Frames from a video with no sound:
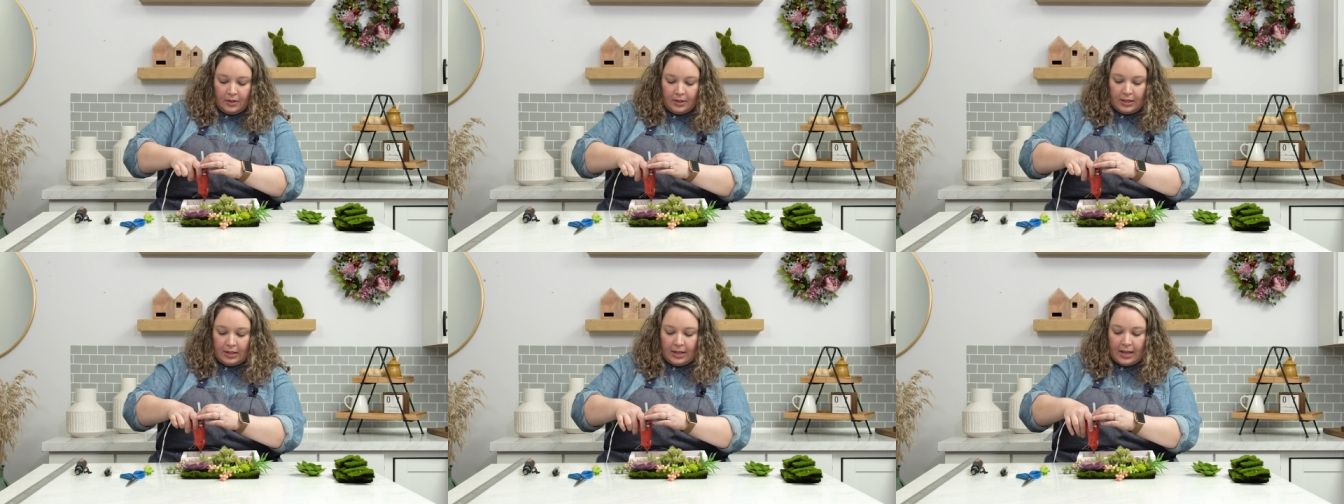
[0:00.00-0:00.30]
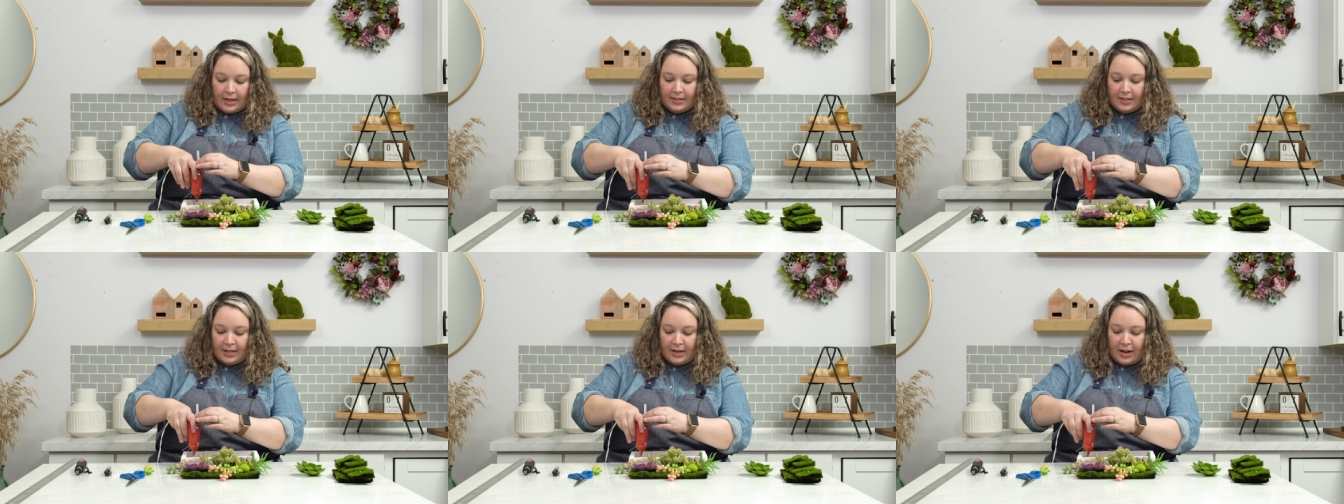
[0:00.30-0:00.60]
The
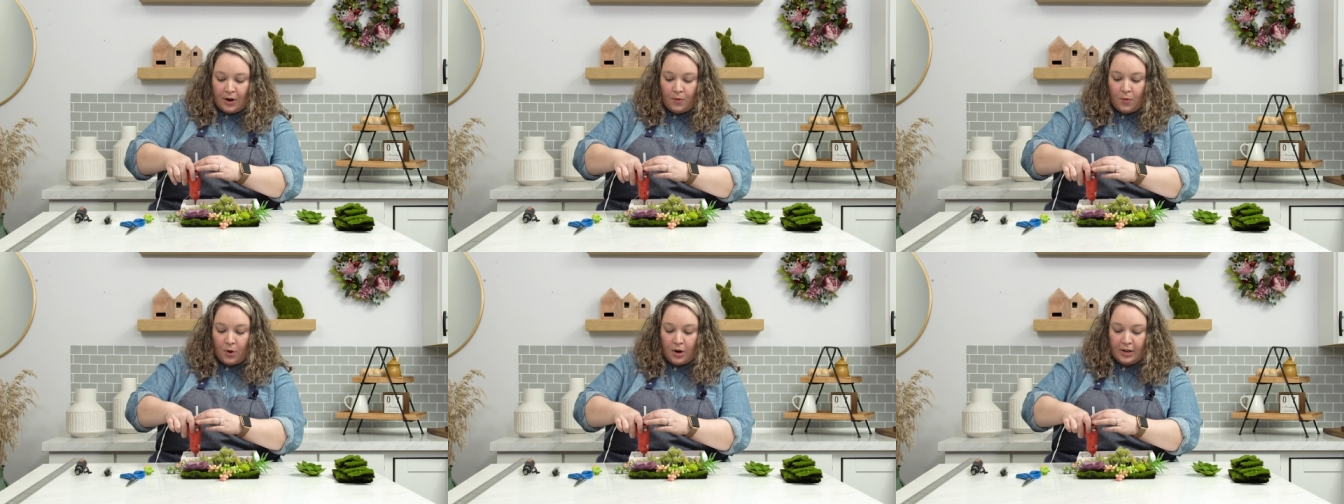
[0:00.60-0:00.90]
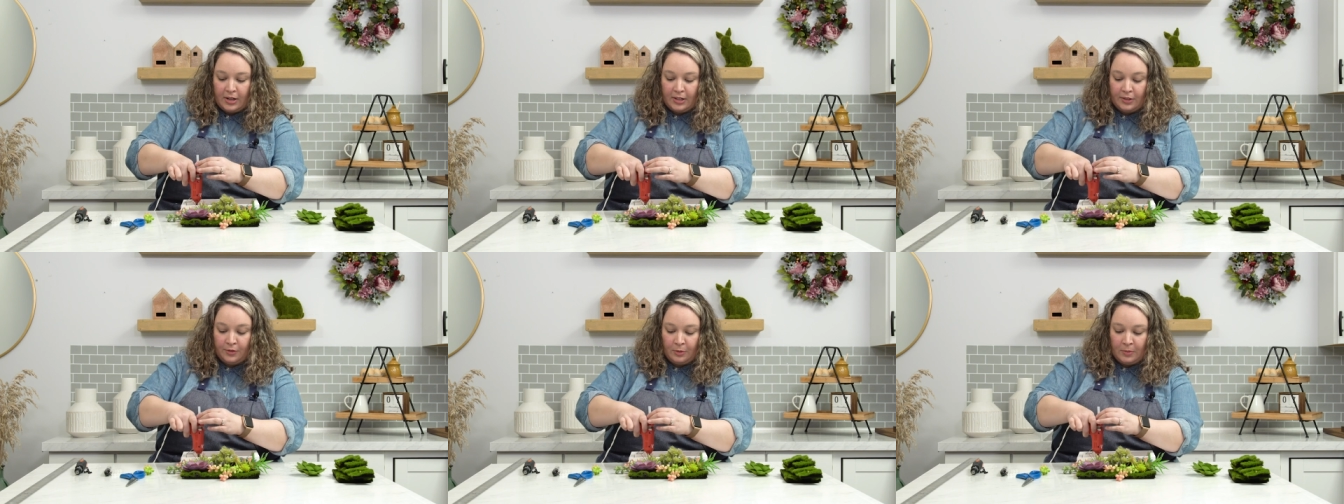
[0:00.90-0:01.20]
last thing I
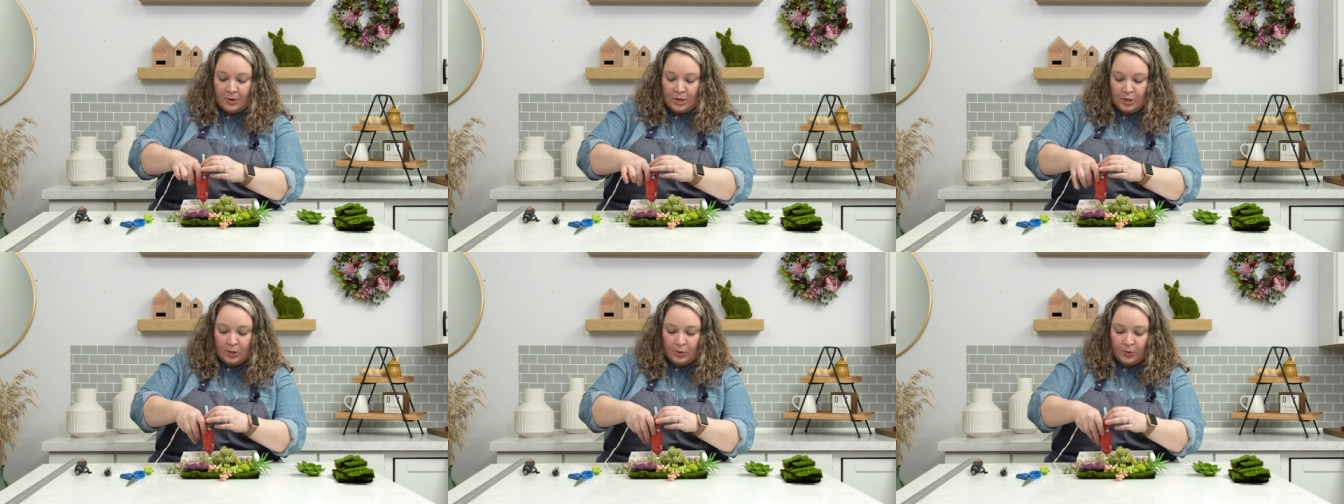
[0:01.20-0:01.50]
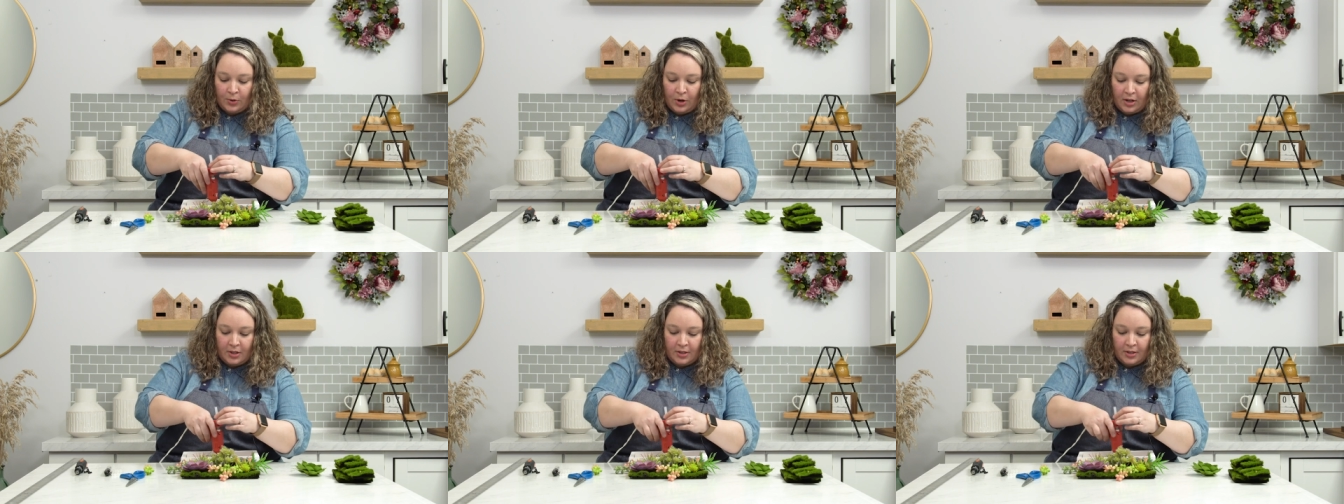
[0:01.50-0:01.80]
want is for me to
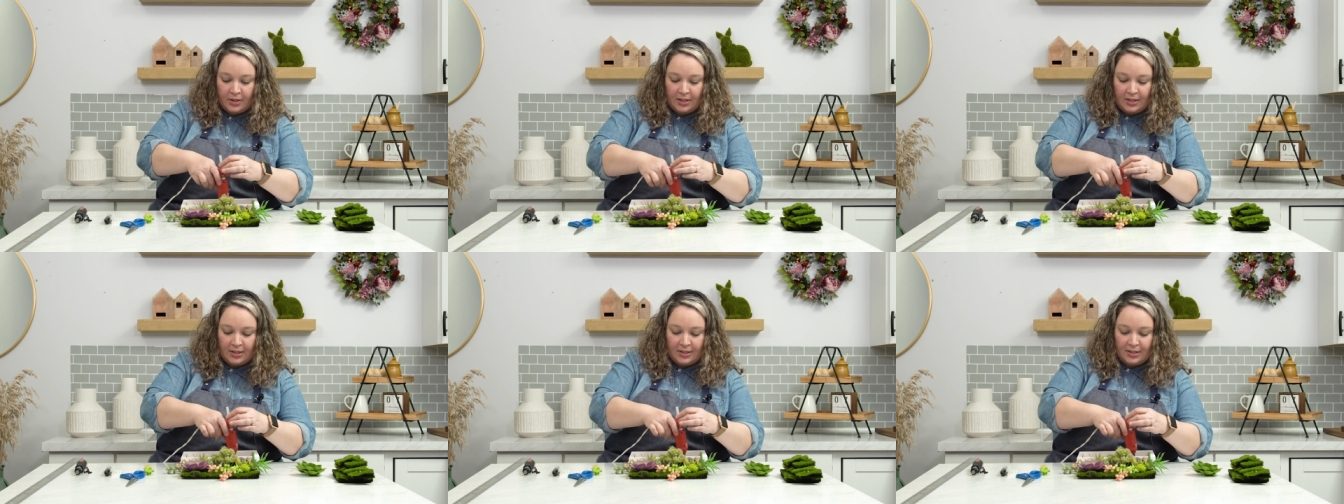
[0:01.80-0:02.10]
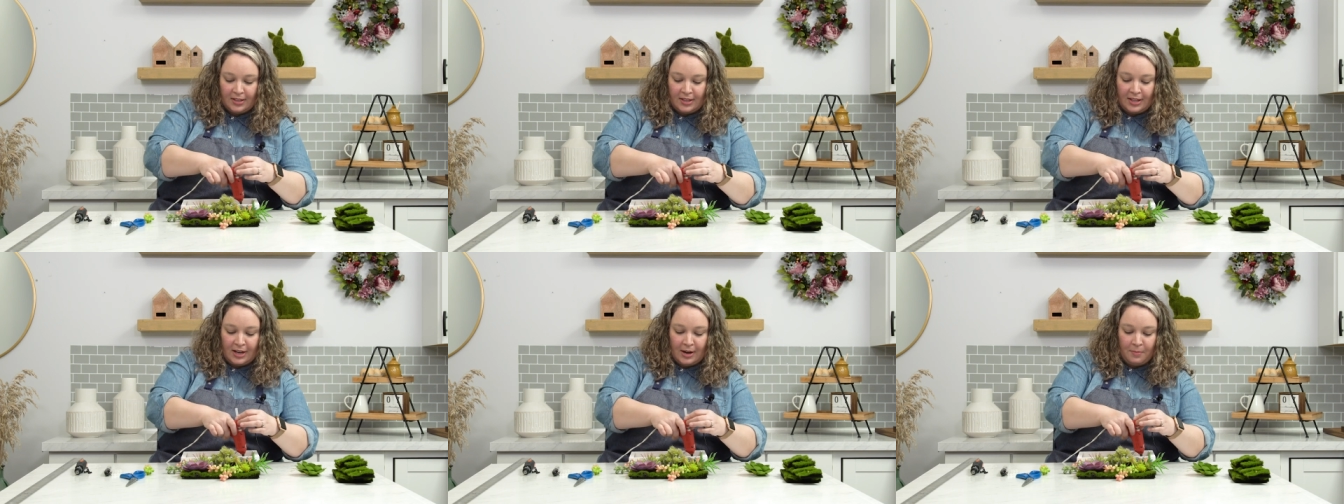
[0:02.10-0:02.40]
do all of
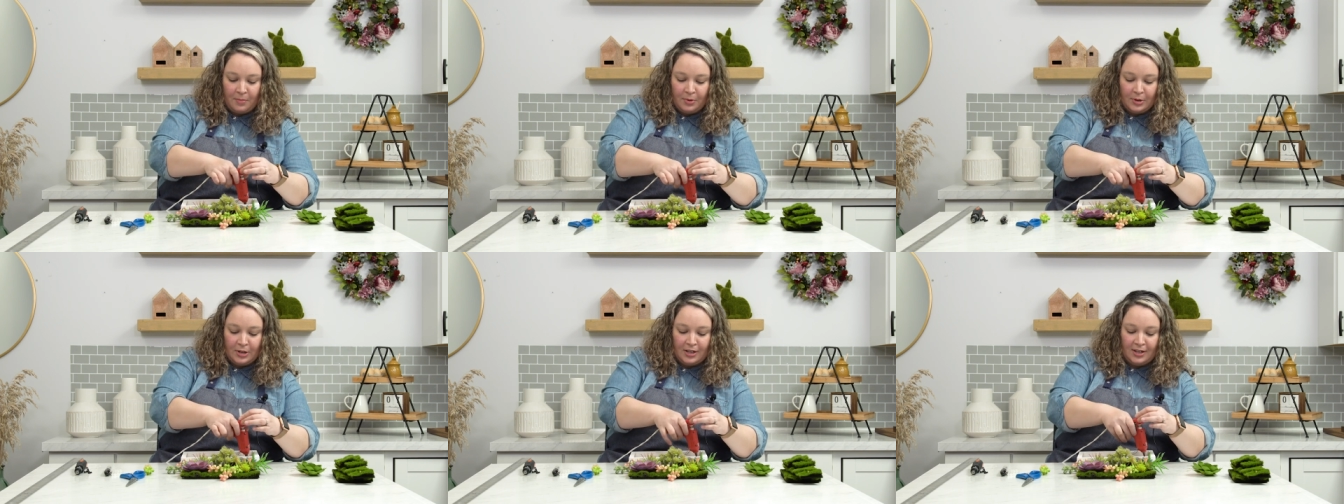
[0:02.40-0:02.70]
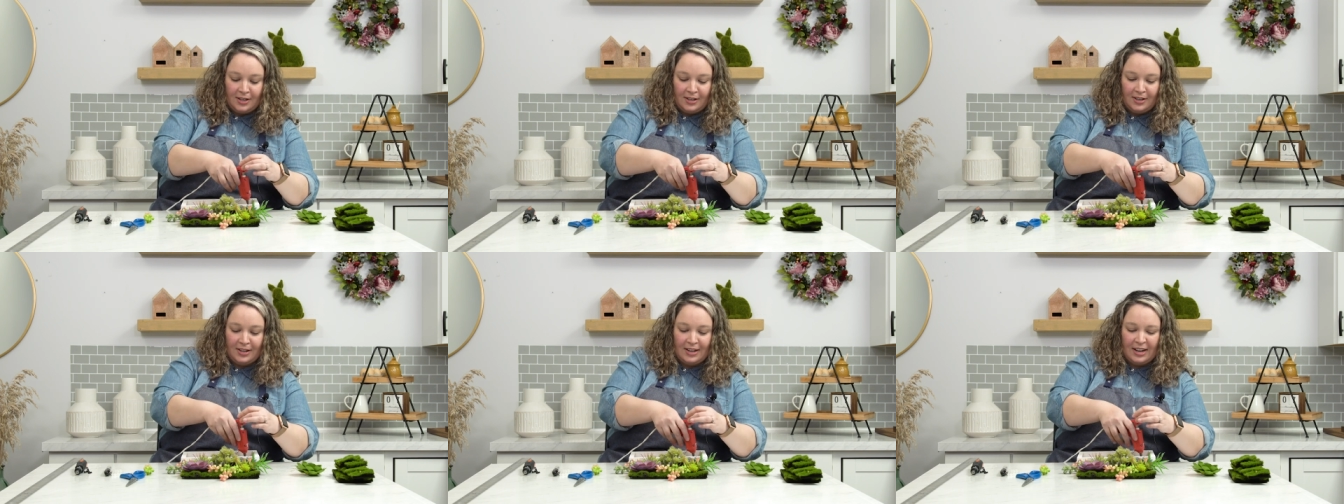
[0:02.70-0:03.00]
this and then I put
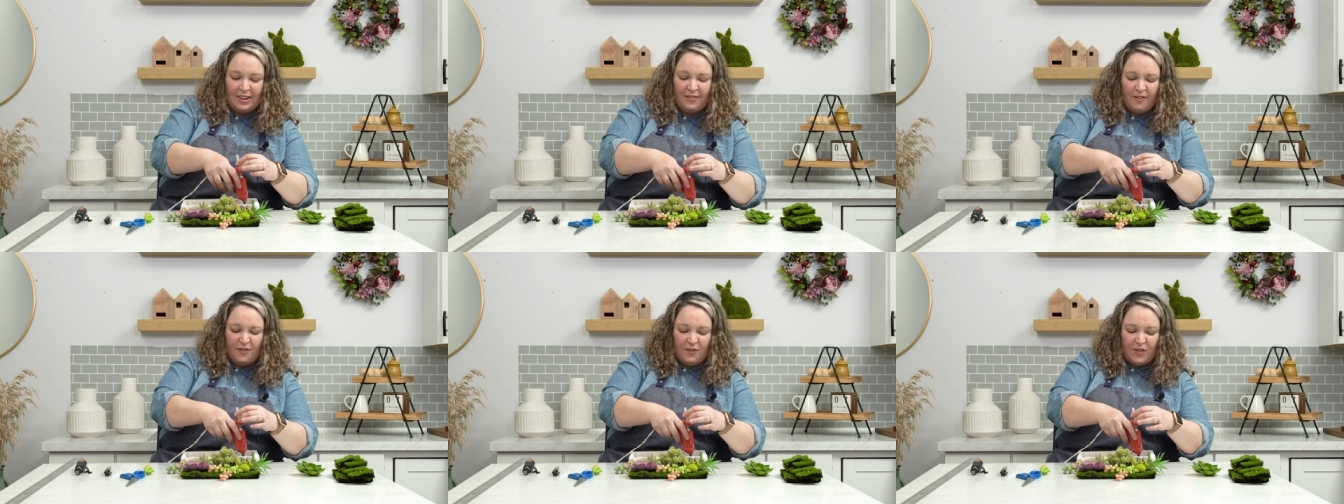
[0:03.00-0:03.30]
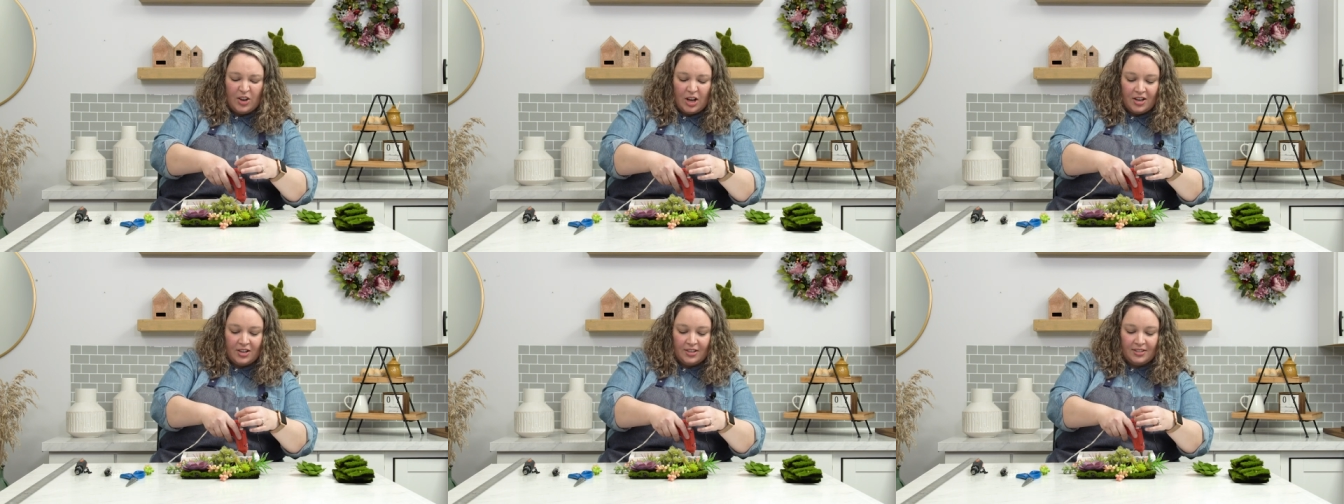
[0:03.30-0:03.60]
it in and it
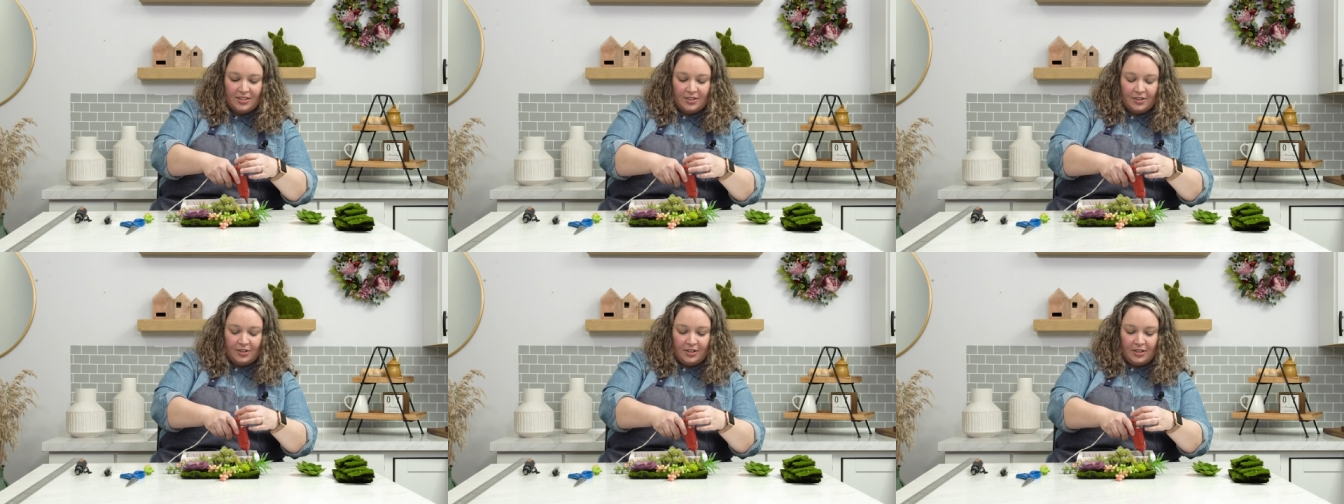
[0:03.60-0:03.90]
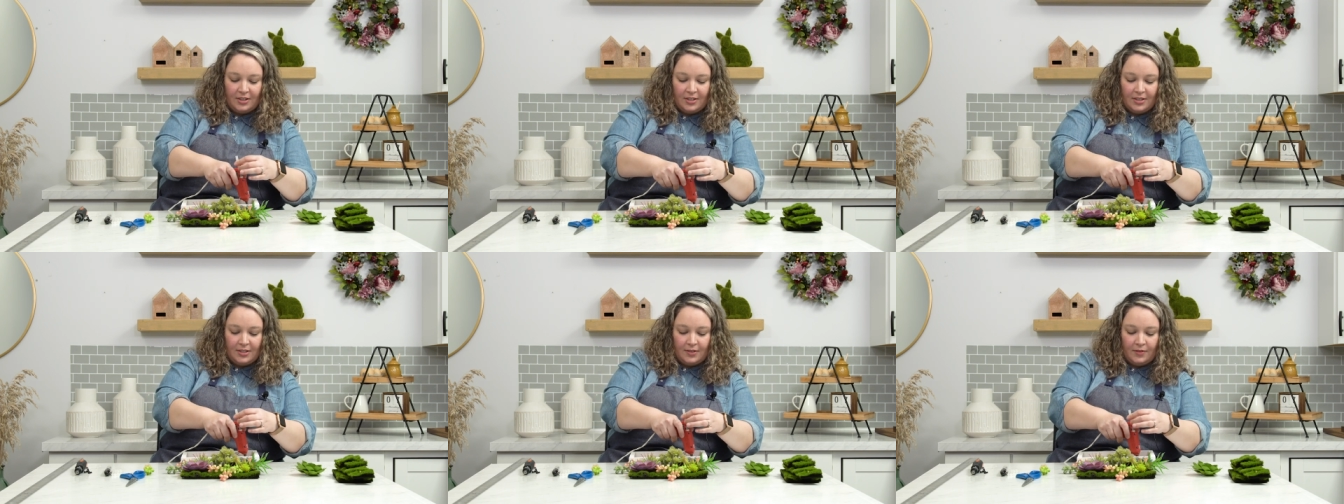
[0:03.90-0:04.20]
falls
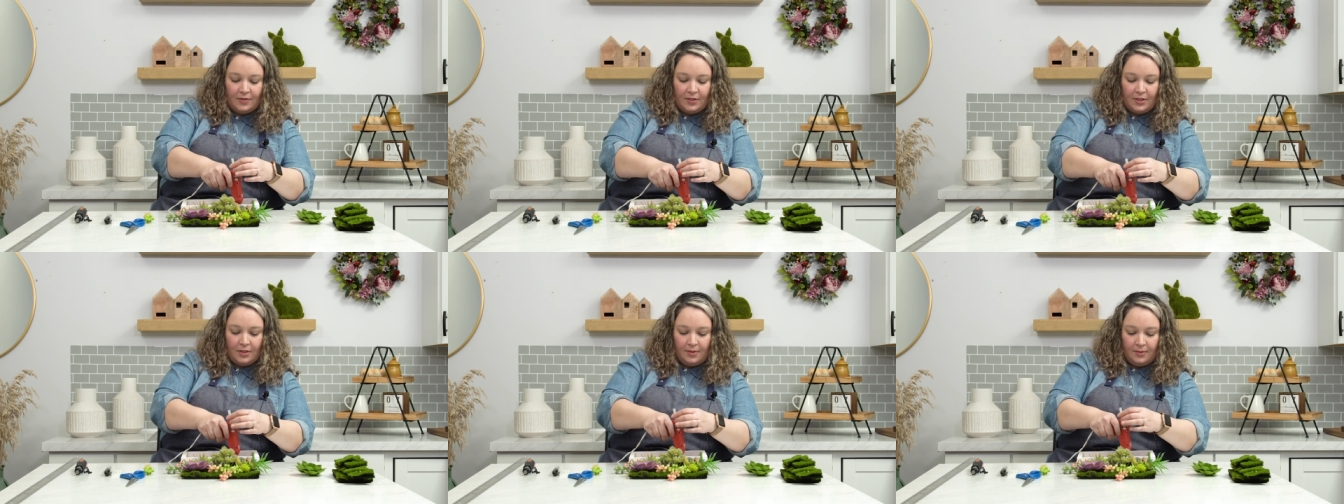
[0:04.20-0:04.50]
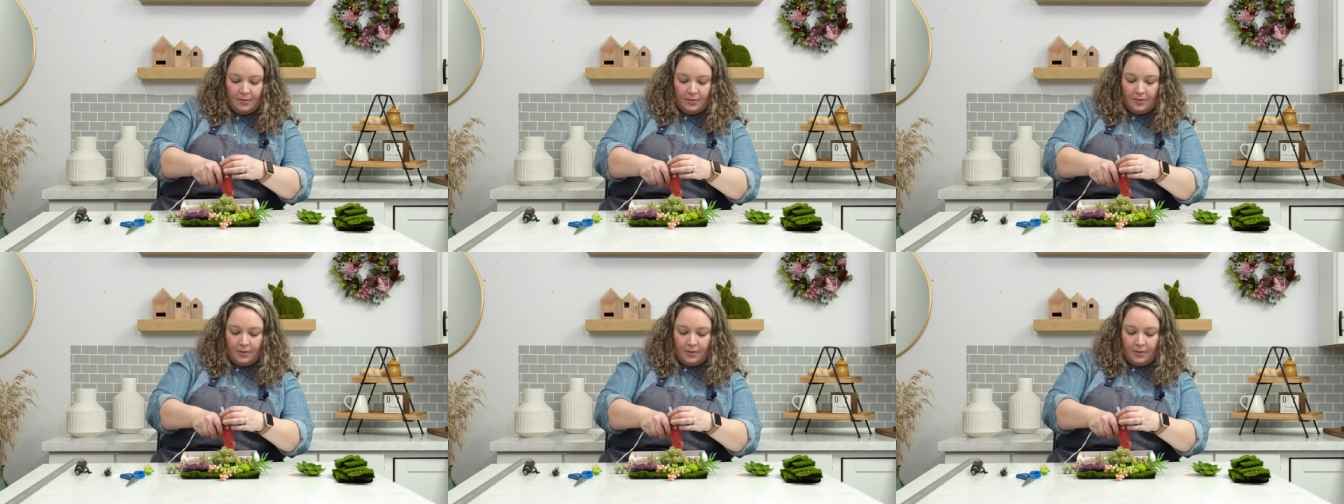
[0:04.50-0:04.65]
during this